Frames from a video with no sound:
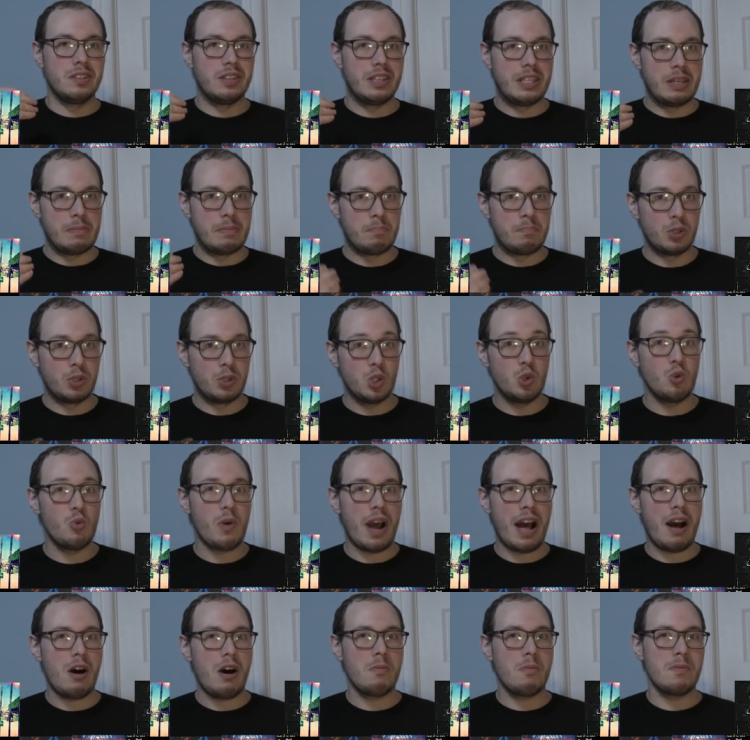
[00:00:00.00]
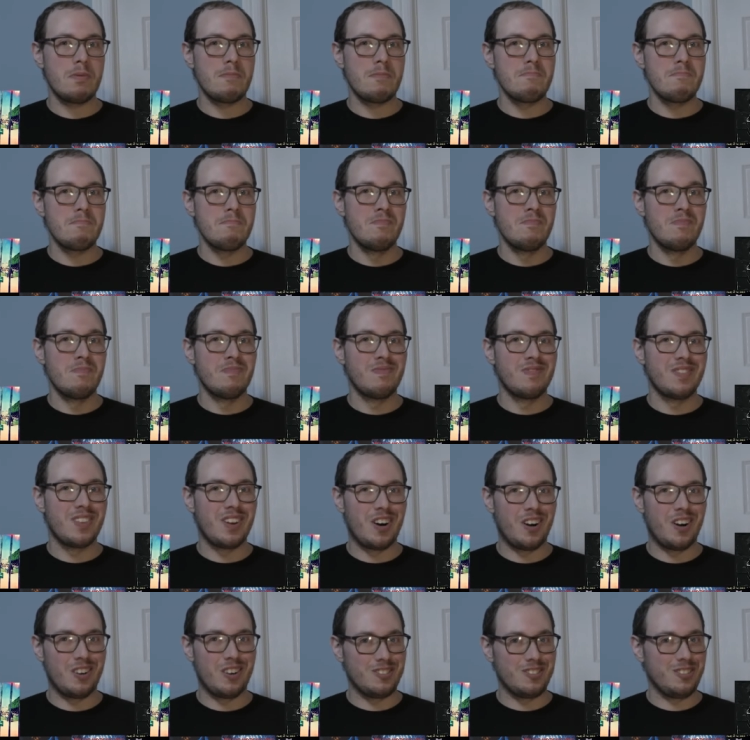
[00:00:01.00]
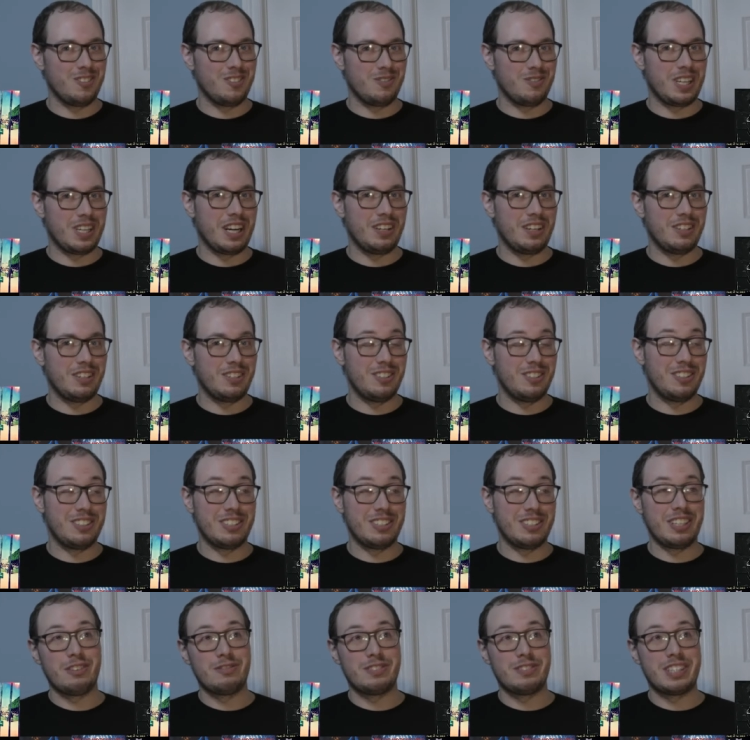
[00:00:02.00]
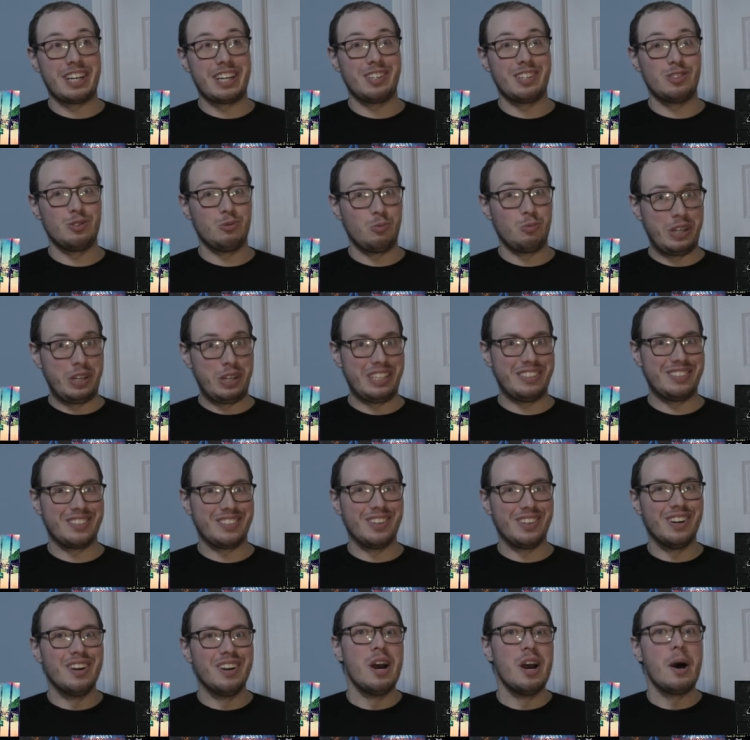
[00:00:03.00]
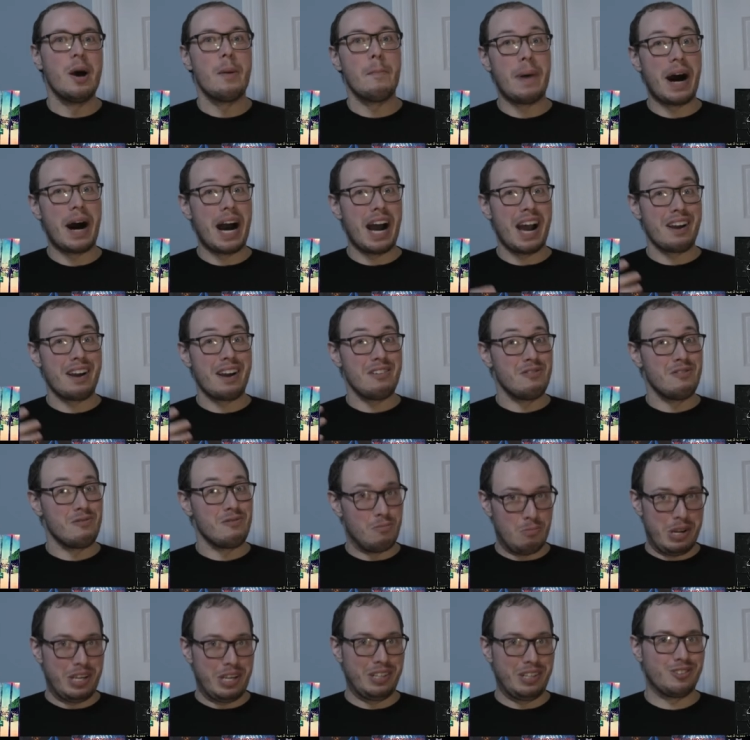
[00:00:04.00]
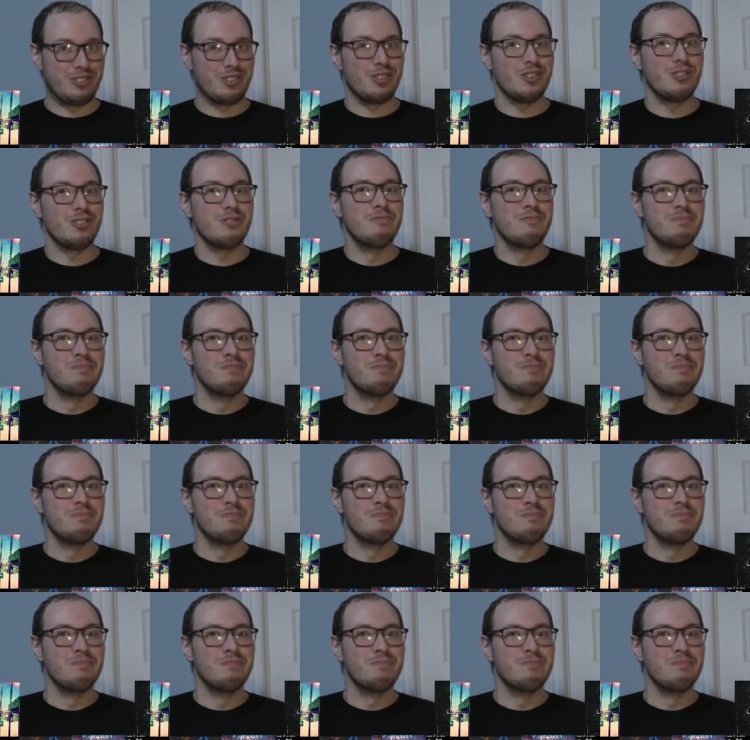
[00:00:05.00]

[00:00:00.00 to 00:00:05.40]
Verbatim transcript: The Blue Album, also titled self-titled Weezer, by Weezer,